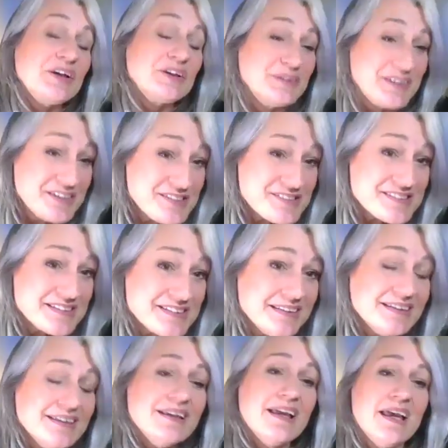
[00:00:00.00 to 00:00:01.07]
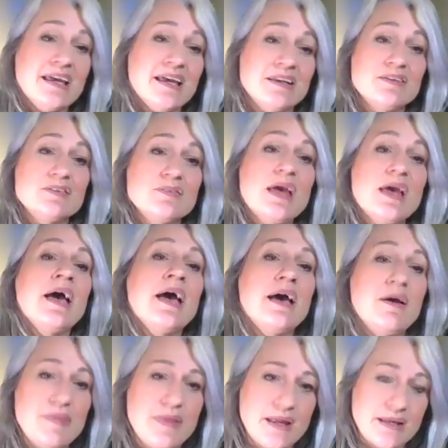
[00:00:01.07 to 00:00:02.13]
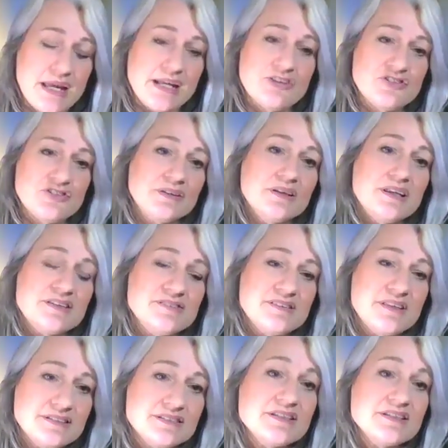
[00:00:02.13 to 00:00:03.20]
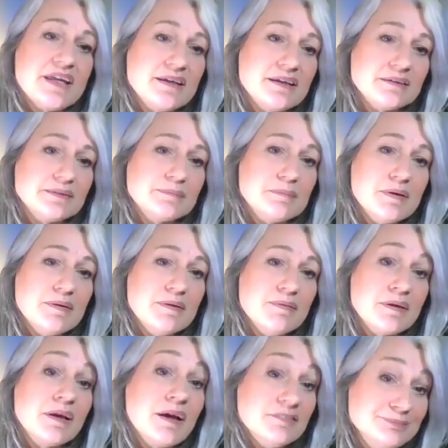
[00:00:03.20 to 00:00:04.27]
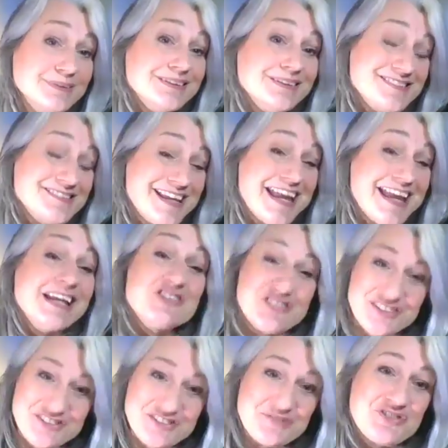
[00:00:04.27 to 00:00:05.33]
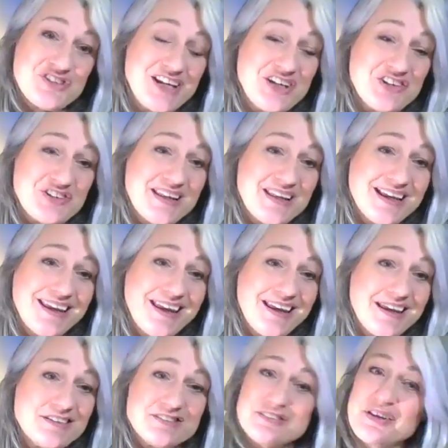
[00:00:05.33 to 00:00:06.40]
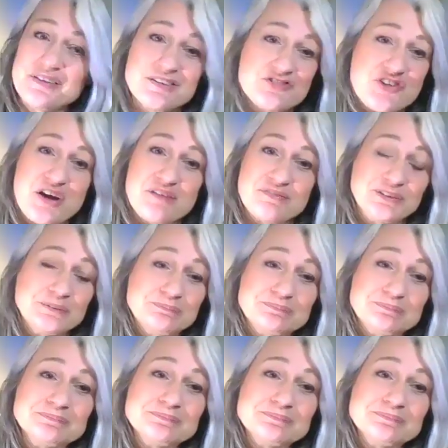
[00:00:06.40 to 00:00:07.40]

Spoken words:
priorities and how that action is then taken. The government is the agent of change in that case, not the driver.